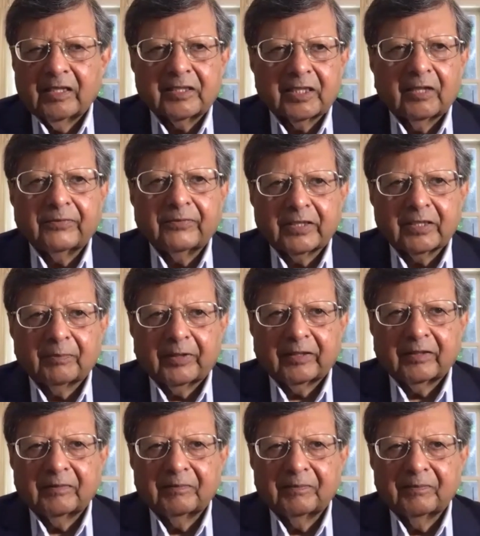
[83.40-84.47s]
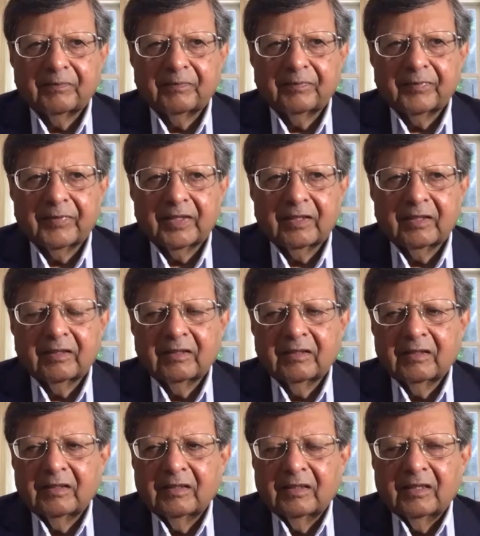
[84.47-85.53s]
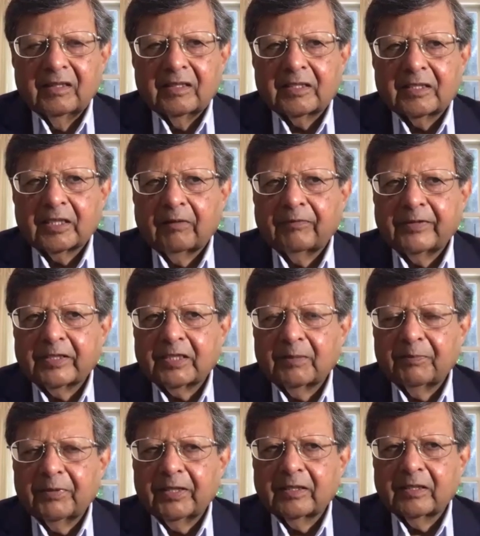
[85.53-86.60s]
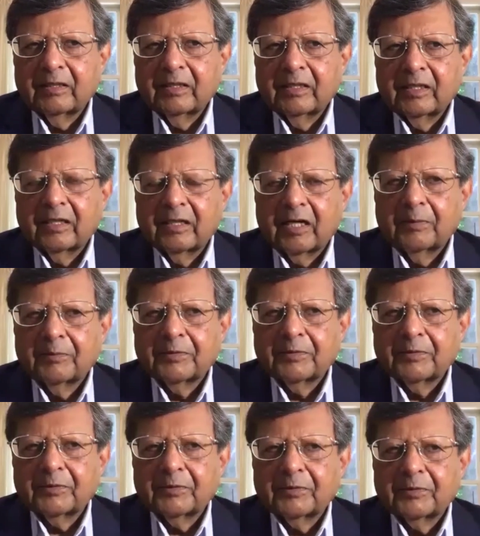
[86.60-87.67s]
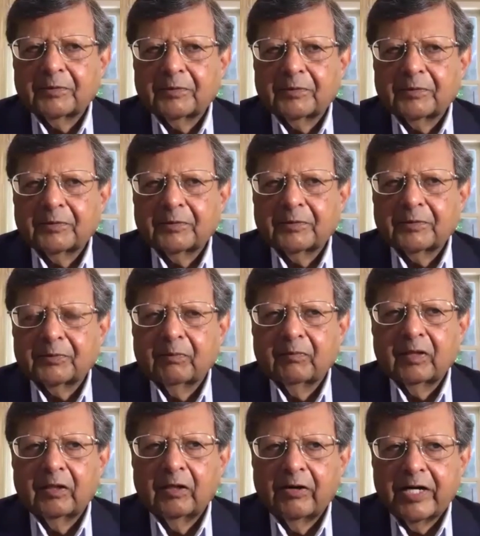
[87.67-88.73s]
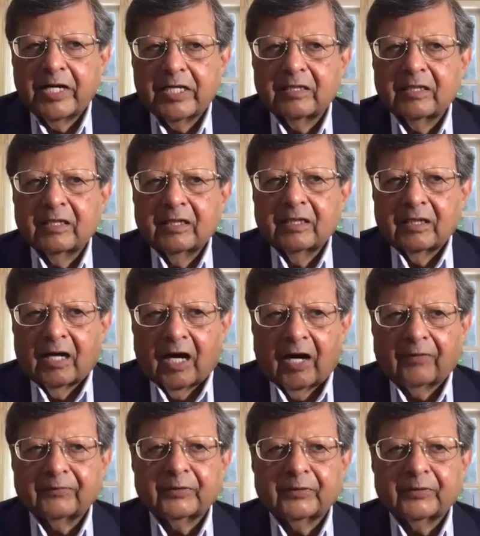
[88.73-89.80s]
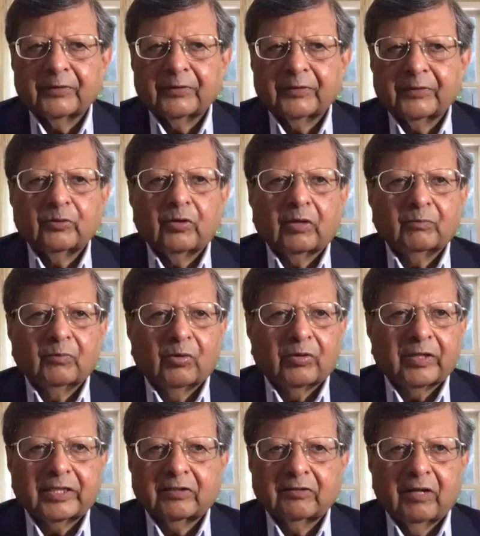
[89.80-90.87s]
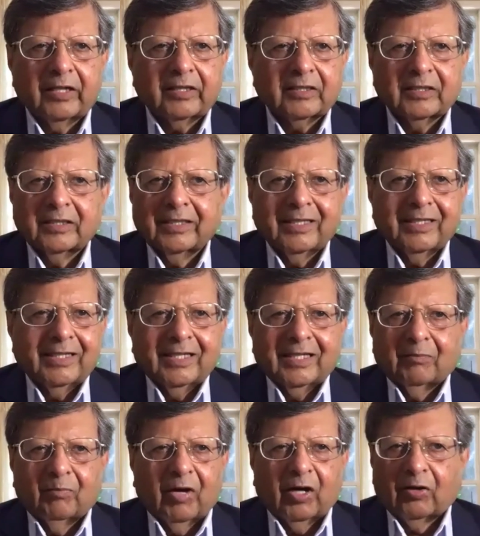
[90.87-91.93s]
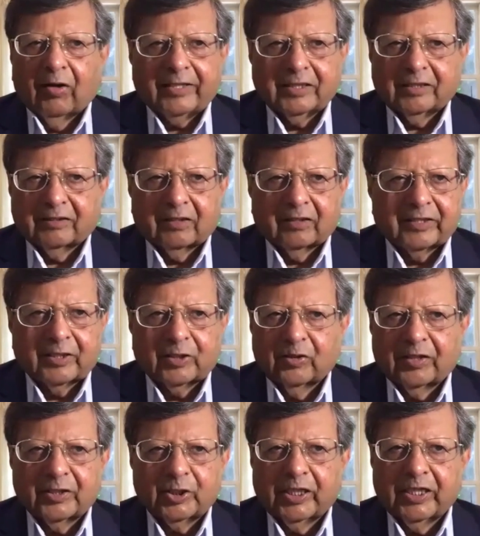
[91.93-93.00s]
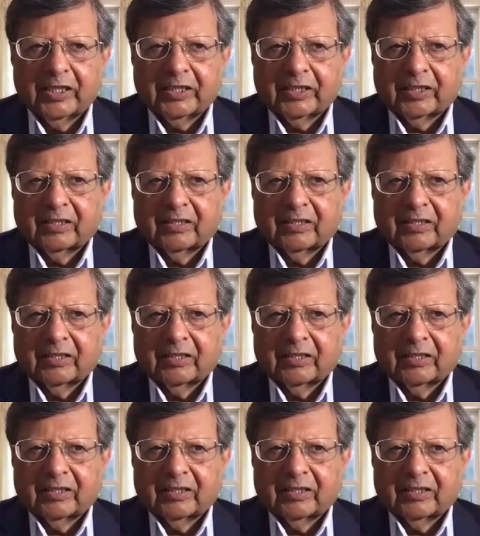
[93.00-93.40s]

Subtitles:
is self-discipline. Self-discipline comes from learning after you're born. It's not biological, it's not genetic.